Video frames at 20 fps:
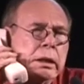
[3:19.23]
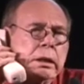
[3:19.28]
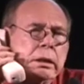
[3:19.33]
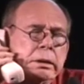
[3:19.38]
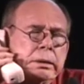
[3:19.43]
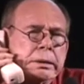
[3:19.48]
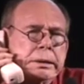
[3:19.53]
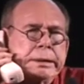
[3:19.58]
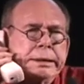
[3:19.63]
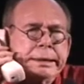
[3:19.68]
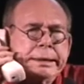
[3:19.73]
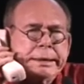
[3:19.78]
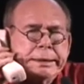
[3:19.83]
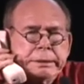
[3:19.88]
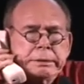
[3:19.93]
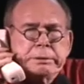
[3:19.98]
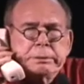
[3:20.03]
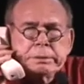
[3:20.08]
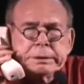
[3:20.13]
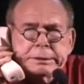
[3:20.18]

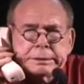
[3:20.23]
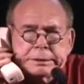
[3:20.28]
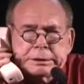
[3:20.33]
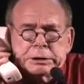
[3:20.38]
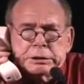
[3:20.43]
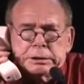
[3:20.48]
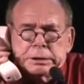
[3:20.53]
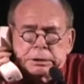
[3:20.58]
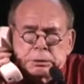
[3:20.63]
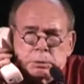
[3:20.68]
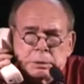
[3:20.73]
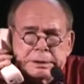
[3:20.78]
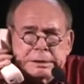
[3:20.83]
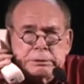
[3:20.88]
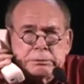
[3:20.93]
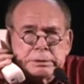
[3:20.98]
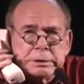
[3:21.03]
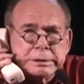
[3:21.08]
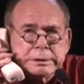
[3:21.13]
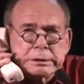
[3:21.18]
Okay, what should the
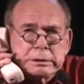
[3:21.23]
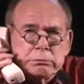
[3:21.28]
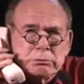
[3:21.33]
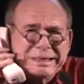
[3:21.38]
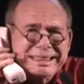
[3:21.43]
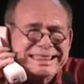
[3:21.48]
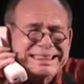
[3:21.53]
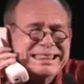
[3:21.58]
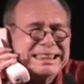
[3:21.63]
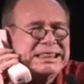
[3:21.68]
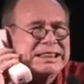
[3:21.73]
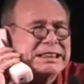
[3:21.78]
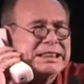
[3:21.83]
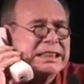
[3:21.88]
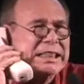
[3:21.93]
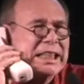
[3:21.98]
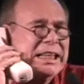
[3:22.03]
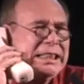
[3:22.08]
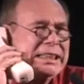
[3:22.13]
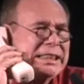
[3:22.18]
white. Well, let's
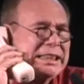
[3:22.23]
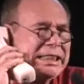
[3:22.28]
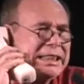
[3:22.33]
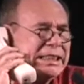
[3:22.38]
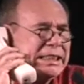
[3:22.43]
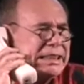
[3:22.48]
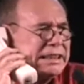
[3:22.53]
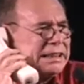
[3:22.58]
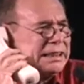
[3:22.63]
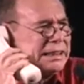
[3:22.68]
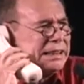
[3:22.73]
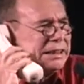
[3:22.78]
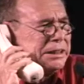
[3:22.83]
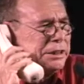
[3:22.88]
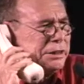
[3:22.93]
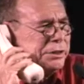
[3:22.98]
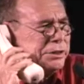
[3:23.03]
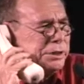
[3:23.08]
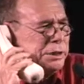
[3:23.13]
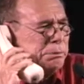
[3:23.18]
see. I think uh,
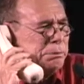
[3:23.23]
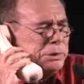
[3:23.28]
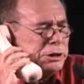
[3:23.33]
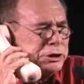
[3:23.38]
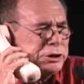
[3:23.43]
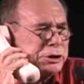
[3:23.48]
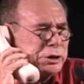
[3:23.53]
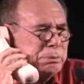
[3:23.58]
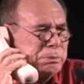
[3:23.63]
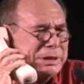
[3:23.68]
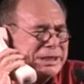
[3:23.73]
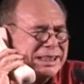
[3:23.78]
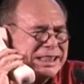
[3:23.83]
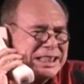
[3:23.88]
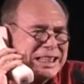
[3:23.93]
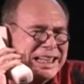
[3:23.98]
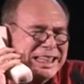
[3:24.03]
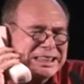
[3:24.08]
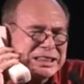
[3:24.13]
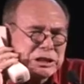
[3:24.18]
your symbol should be a
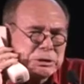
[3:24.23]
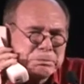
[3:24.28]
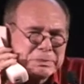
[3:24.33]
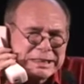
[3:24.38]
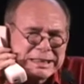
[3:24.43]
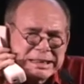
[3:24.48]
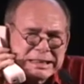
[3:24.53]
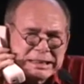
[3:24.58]
condom.